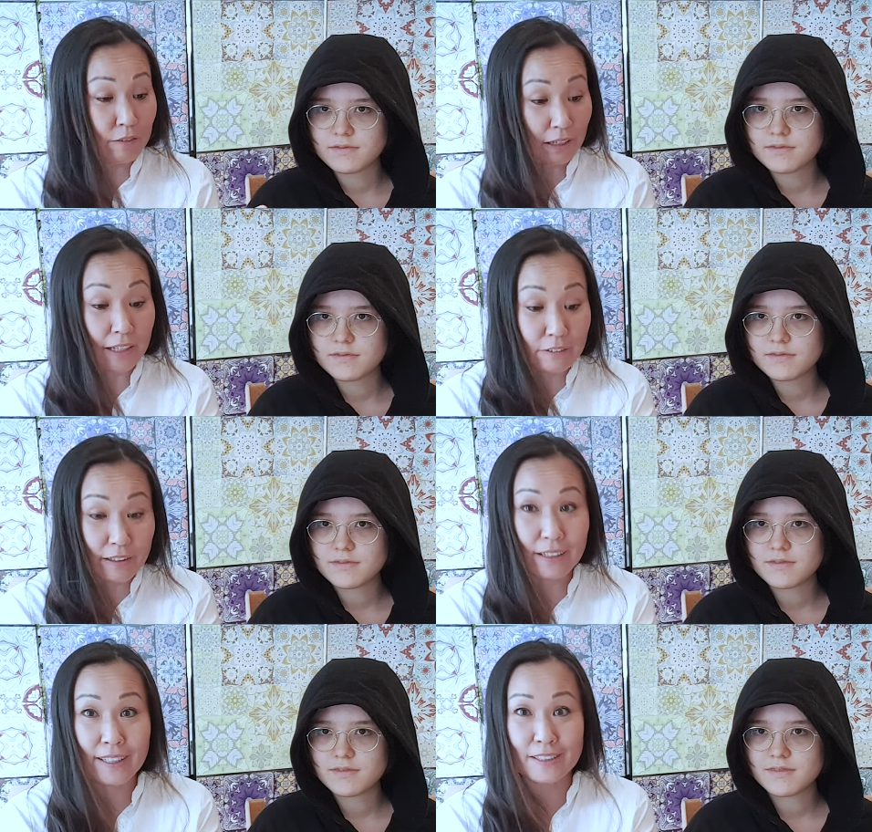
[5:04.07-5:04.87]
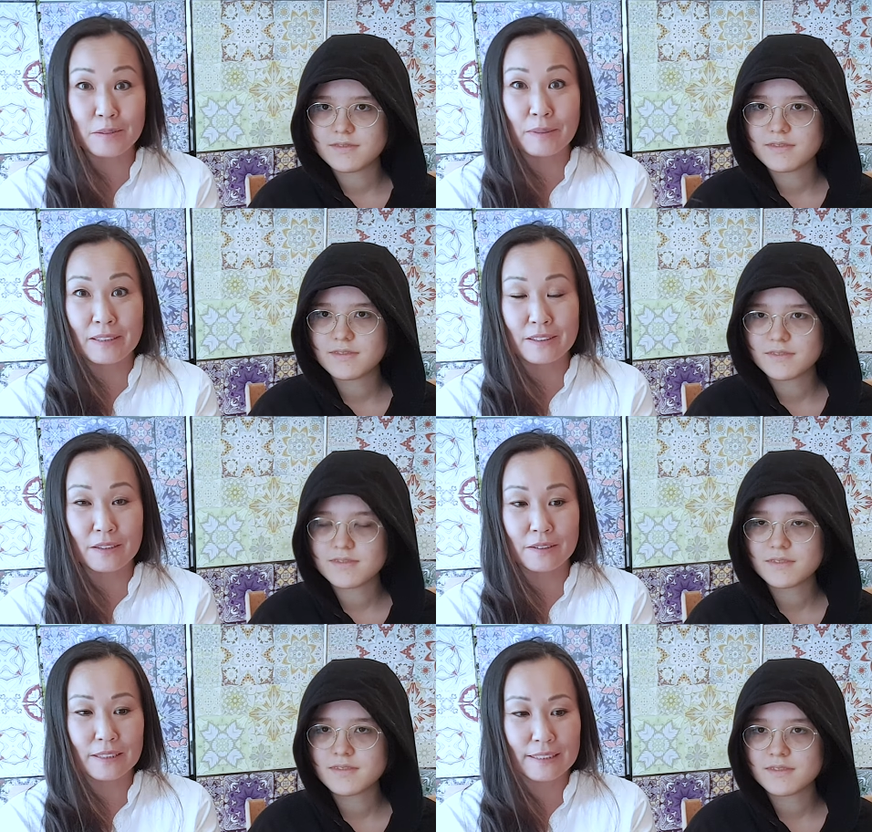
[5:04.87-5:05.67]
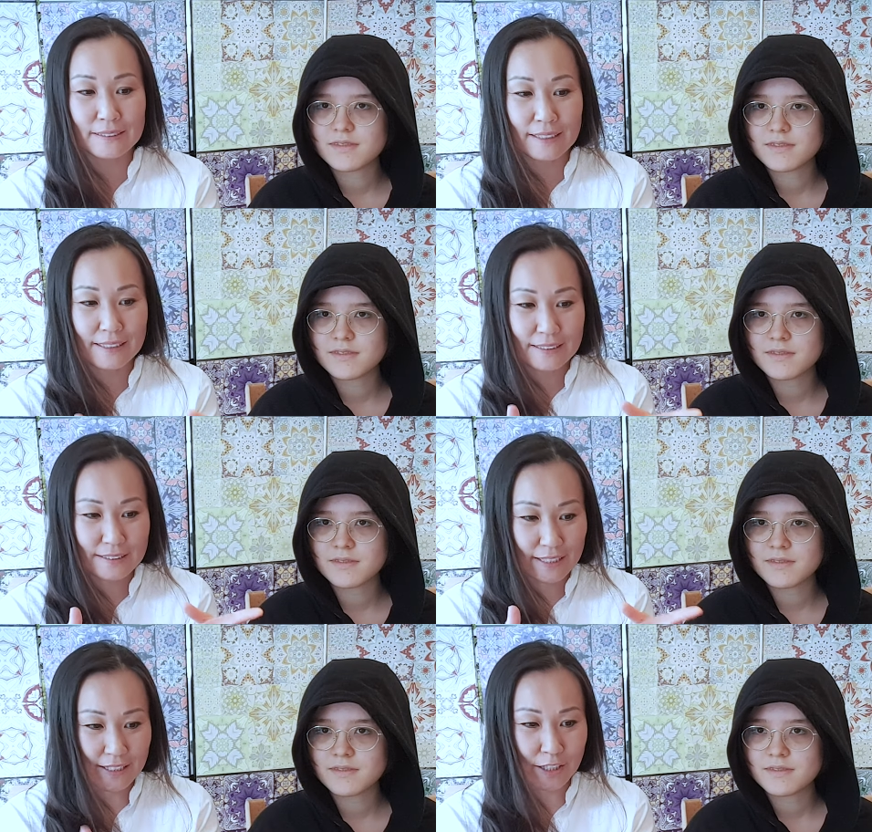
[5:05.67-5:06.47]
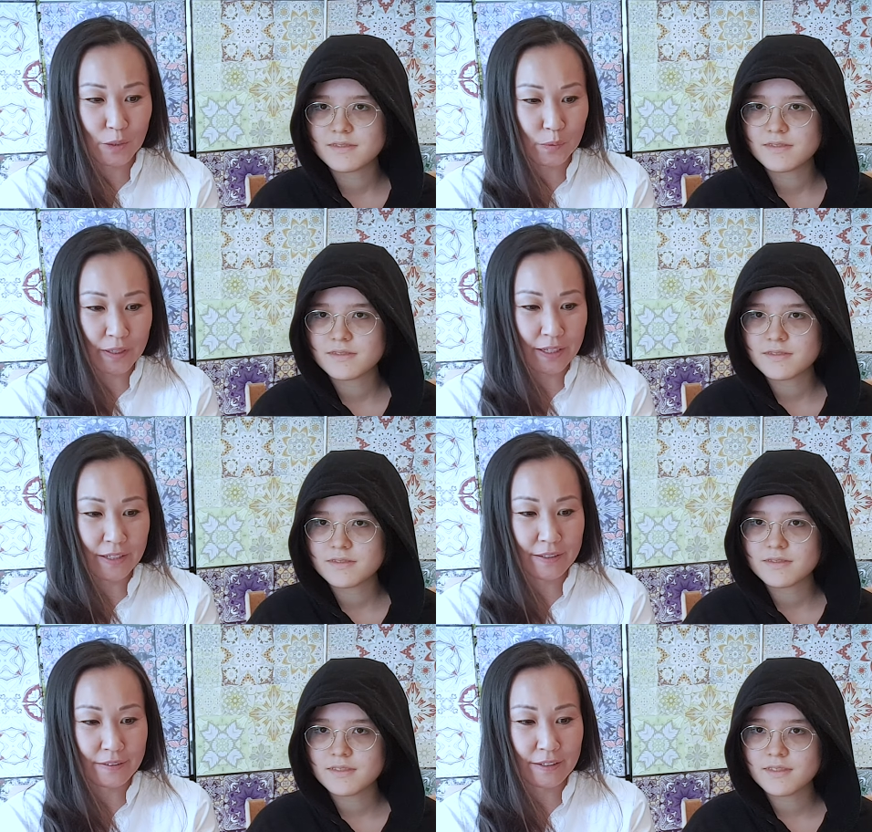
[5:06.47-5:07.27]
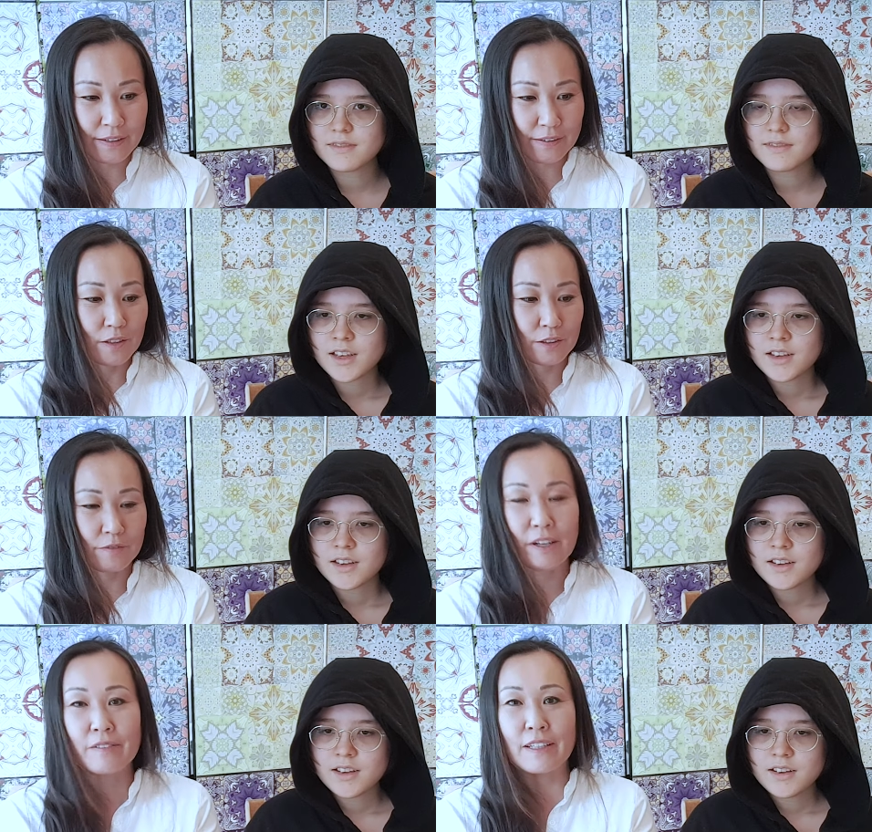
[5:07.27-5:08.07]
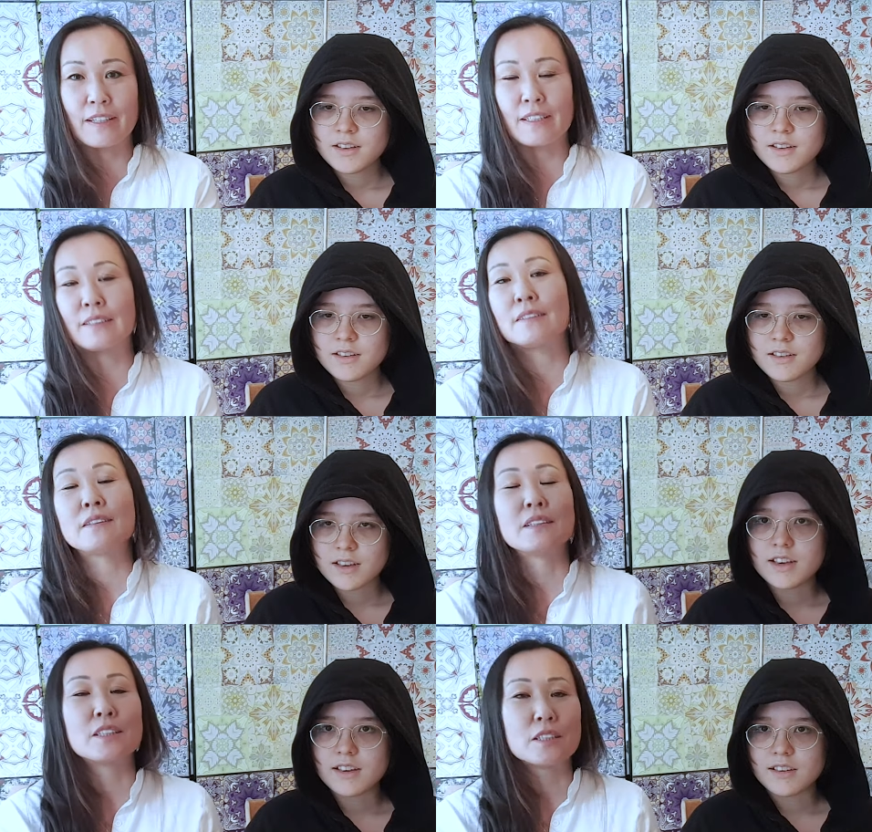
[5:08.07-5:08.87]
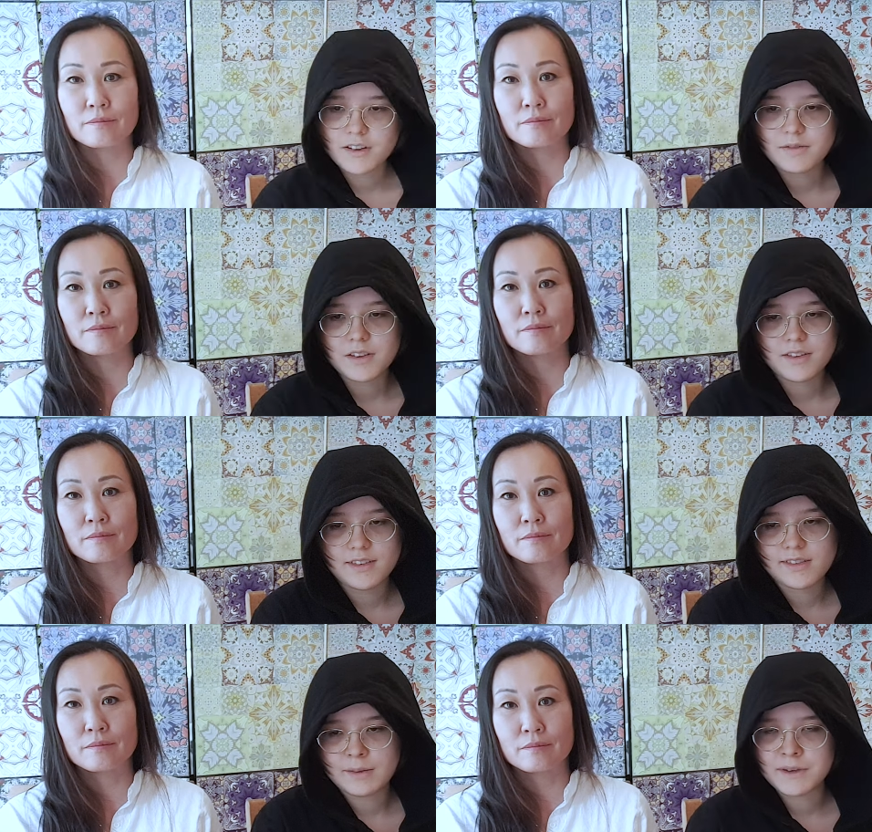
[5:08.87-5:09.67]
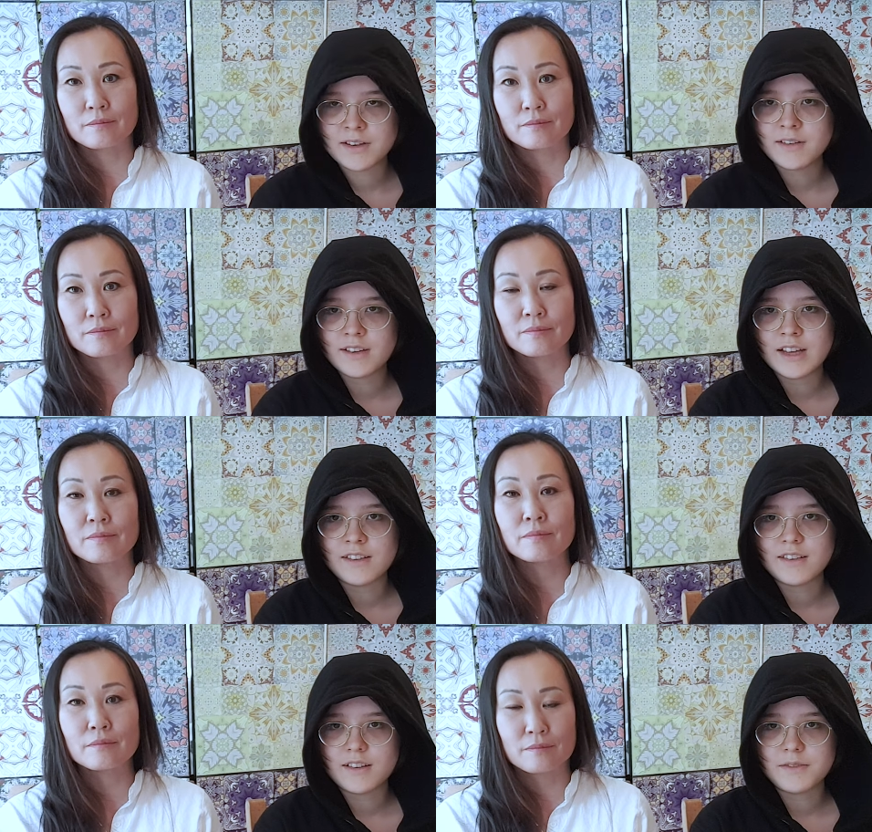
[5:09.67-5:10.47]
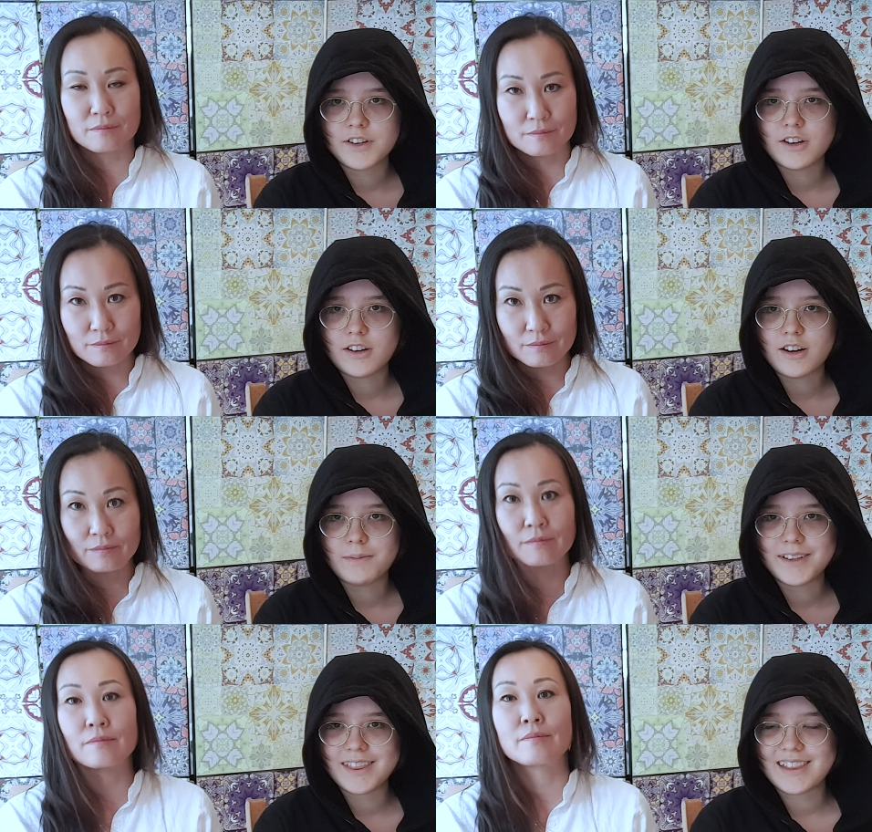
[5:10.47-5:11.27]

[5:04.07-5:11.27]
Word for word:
Speaker 1: like really gets meltdown. It's like taking away their surviving kit.
Speaker 2: Yeah, obviously stimming. It's a very common